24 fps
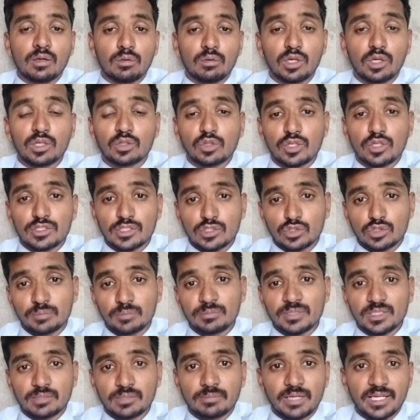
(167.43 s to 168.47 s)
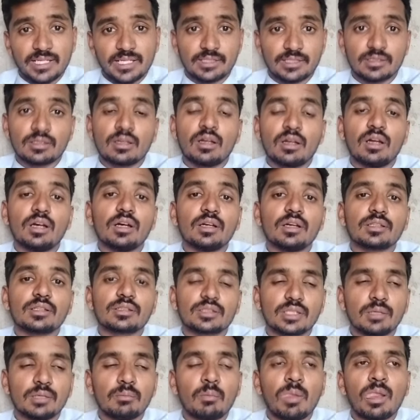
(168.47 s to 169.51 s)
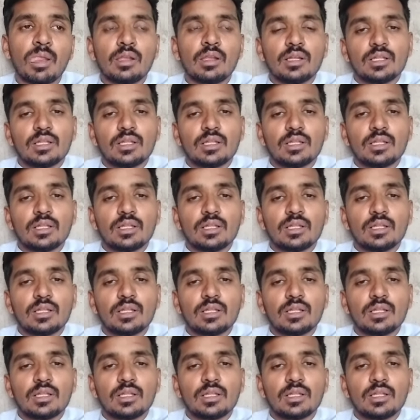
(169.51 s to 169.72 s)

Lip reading: What causes of this bias? Uh, some